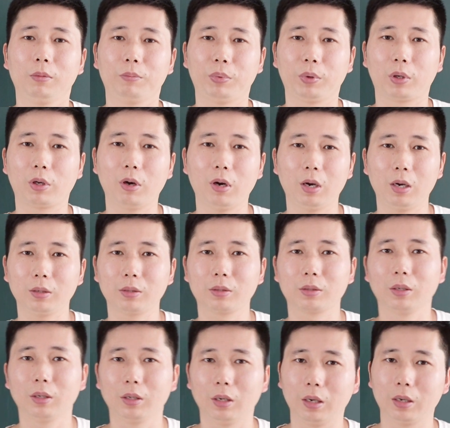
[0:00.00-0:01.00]

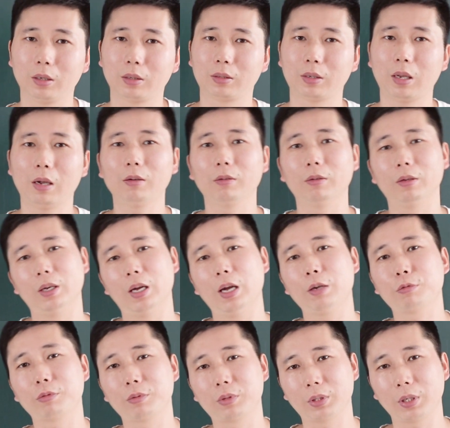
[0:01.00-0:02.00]
Because some
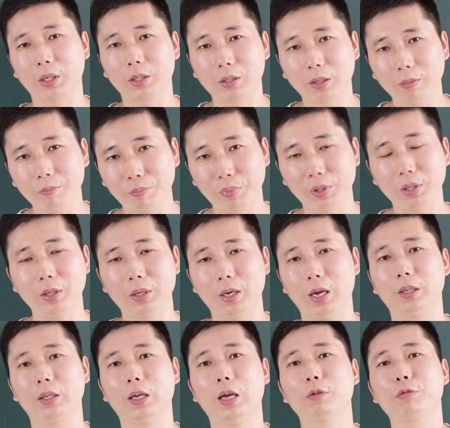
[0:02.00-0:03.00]
H16B
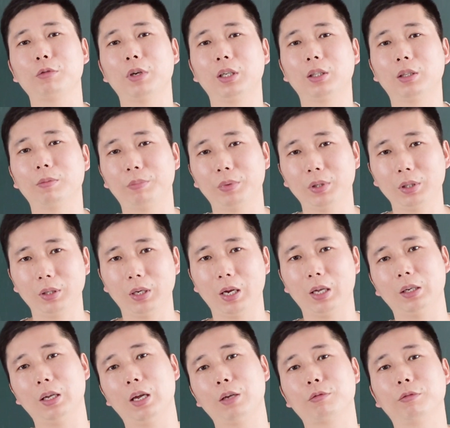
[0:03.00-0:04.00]
and H8B
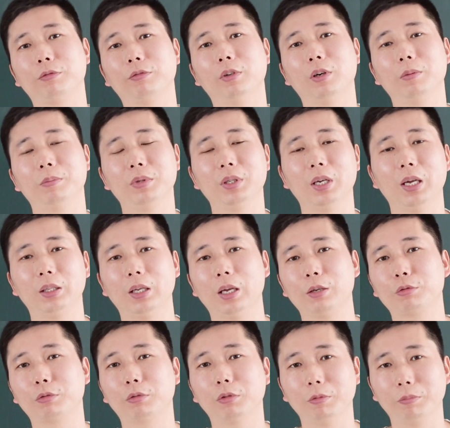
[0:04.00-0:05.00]
and H4B and
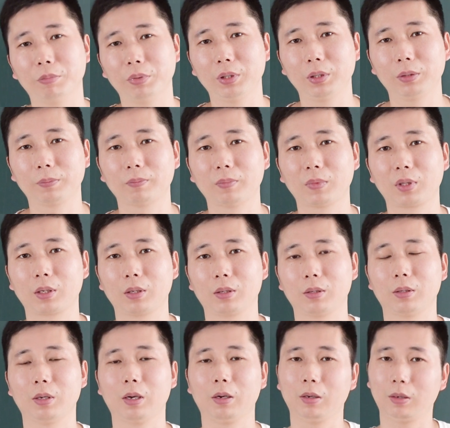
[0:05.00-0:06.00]
H2B,
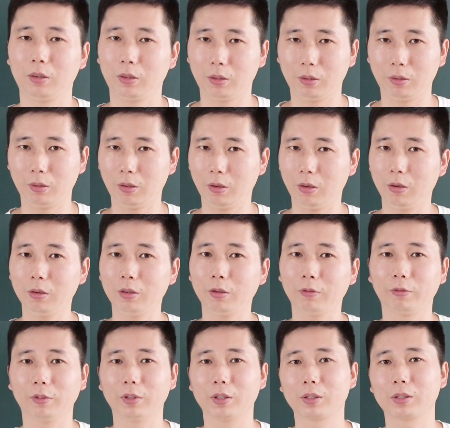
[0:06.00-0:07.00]
the older
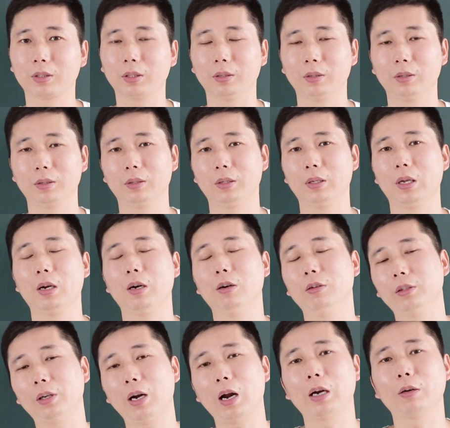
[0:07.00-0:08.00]
version, the
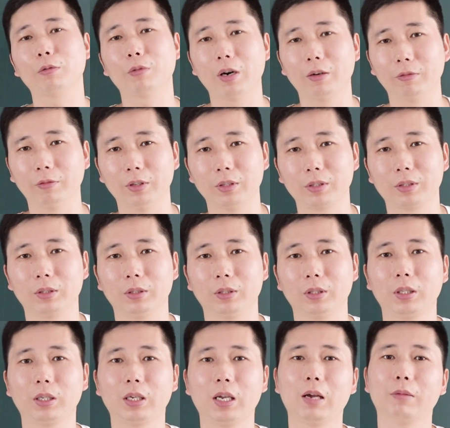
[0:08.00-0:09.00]
older hardware version,
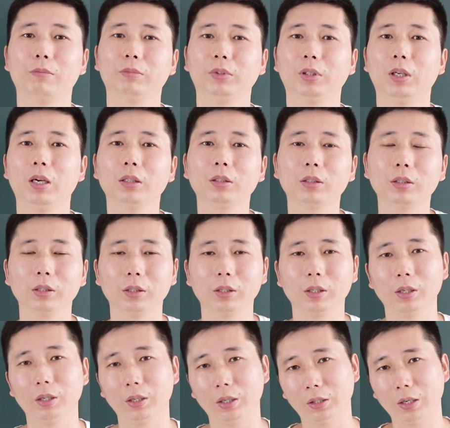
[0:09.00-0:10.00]
have not
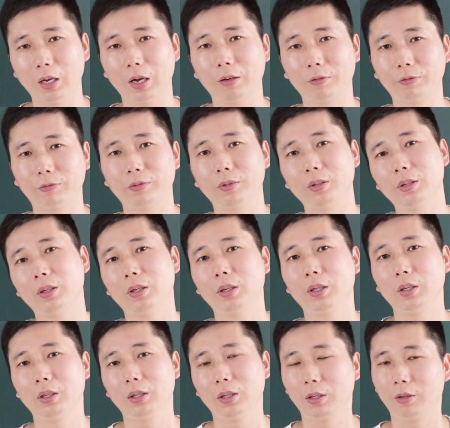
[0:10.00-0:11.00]
enough
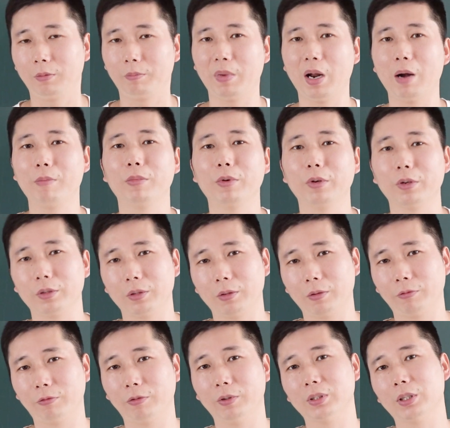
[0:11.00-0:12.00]
memory
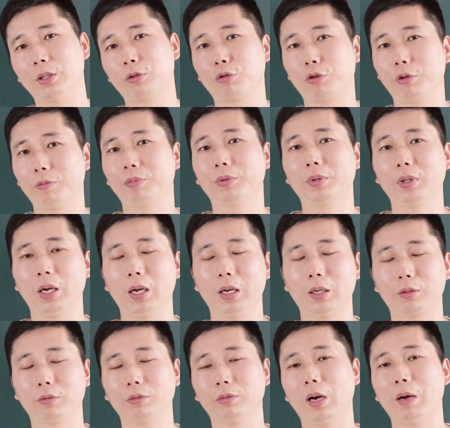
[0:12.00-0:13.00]
for the chip
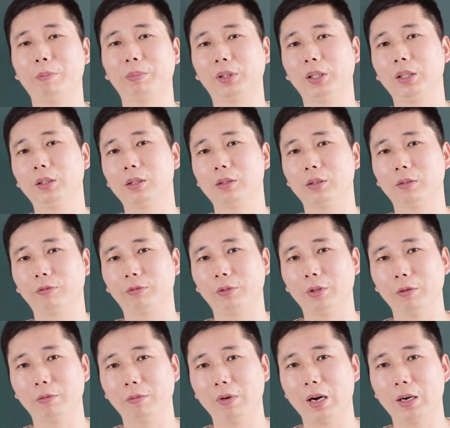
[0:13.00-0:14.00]
to update the
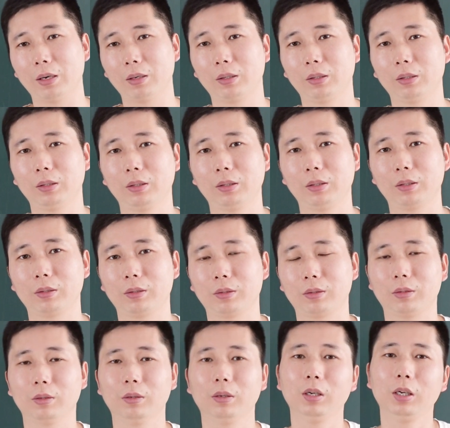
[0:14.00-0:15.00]
firmware.
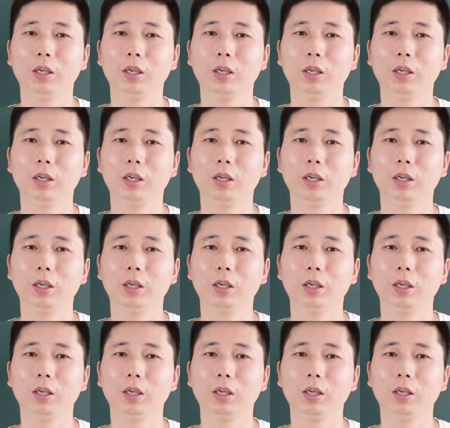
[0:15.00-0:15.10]
So